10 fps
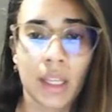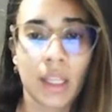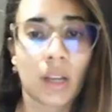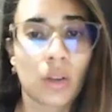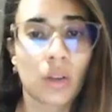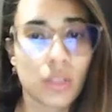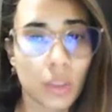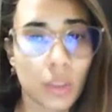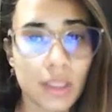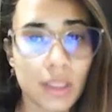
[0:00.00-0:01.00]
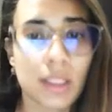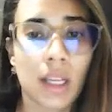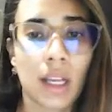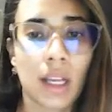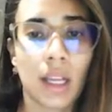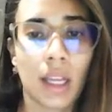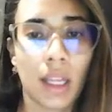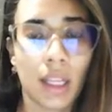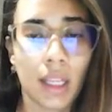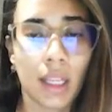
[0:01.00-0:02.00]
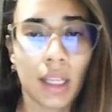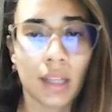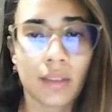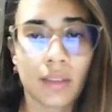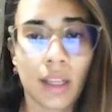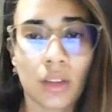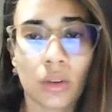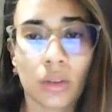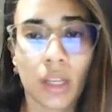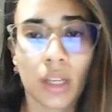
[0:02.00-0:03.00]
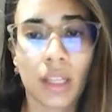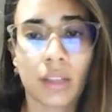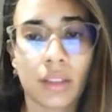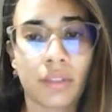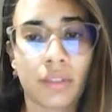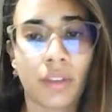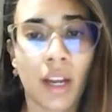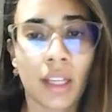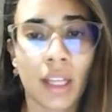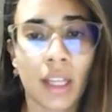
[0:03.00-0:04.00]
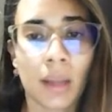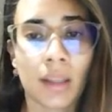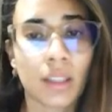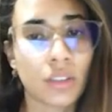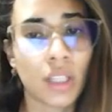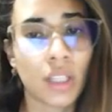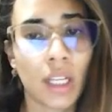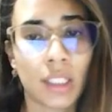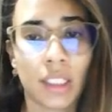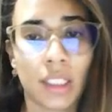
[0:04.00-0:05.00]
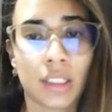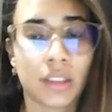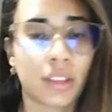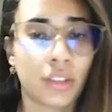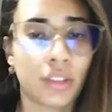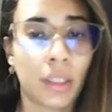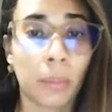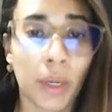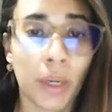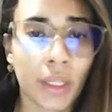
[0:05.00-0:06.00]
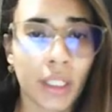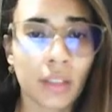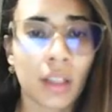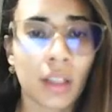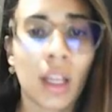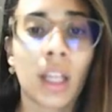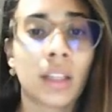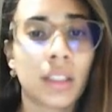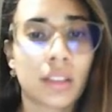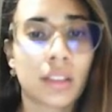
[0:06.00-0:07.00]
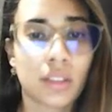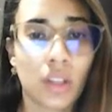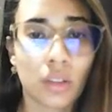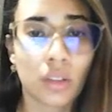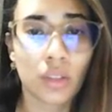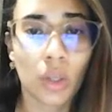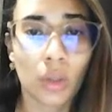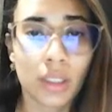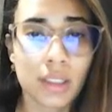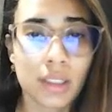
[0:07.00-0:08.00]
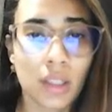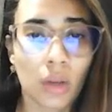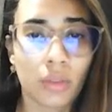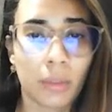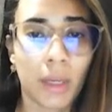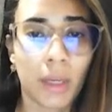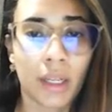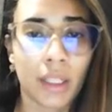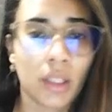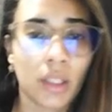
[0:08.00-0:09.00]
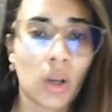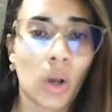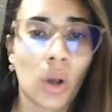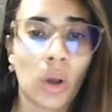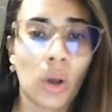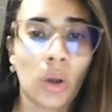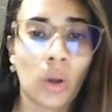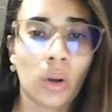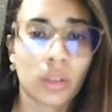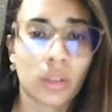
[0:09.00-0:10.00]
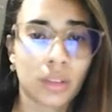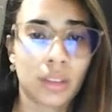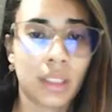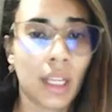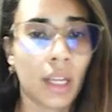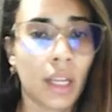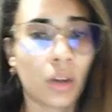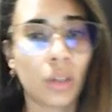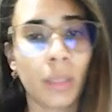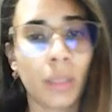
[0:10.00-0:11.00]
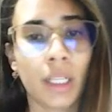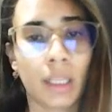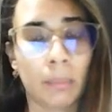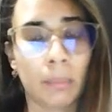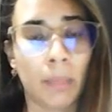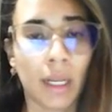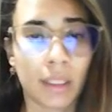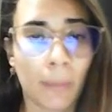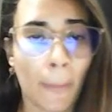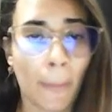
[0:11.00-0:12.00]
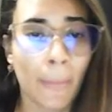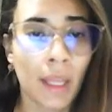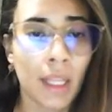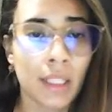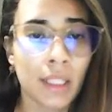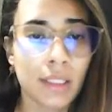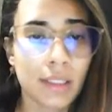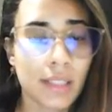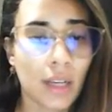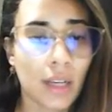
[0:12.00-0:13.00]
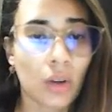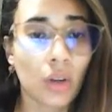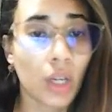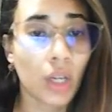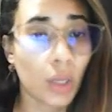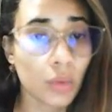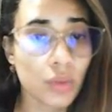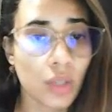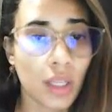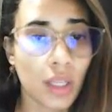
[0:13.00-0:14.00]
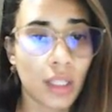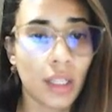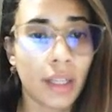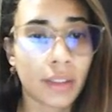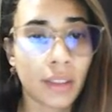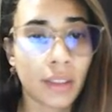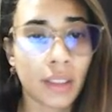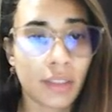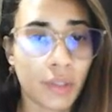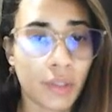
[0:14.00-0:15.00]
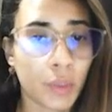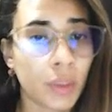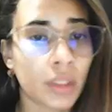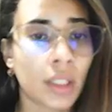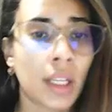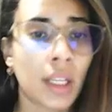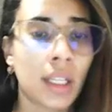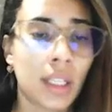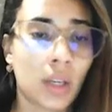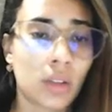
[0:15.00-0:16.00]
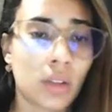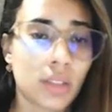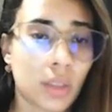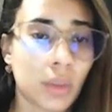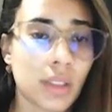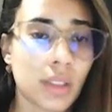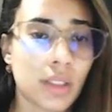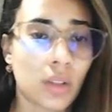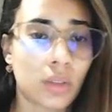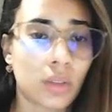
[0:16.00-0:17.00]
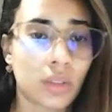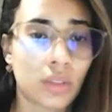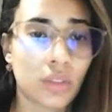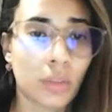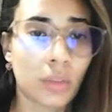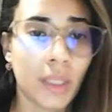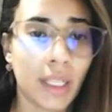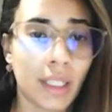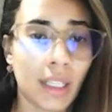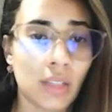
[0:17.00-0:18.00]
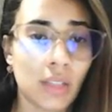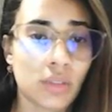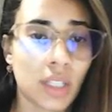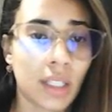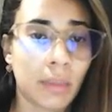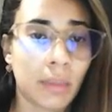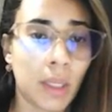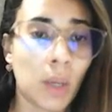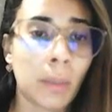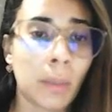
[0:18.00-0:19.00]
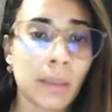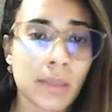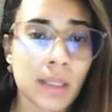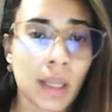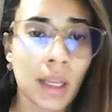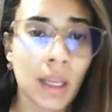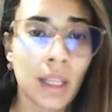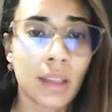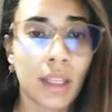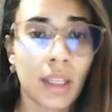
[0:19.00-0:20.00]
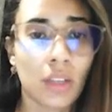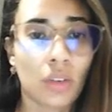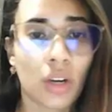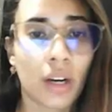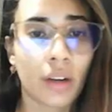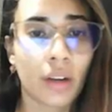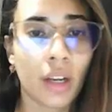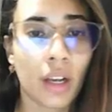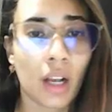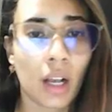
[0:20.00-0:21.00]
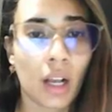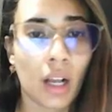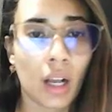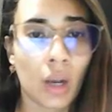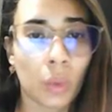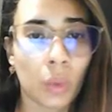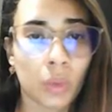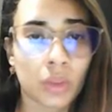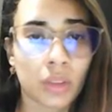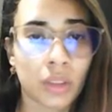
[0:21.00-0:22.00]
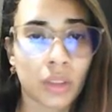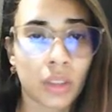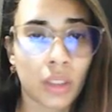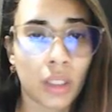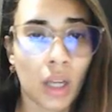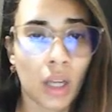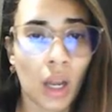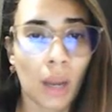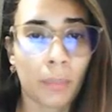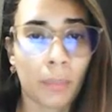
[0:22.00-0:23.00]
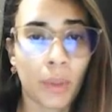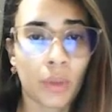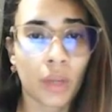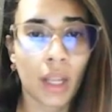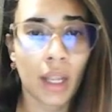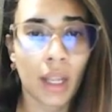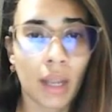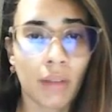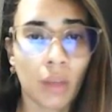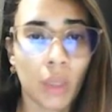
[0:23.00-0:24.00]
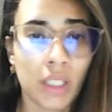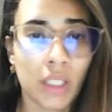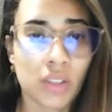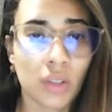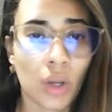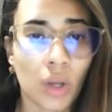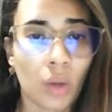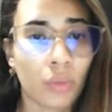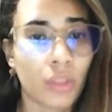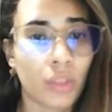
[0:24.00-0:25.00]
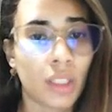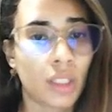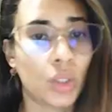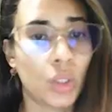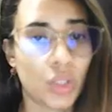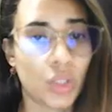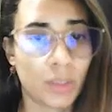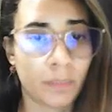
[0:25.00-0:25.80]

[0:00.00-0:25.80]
The consequence is they don't identify the national and international market. There's no knowledge of the market or the economic impact. The second cause, learning difficult. The consequence, don't dominate industrial developments. They don't carry out a pure evaluation of the technology.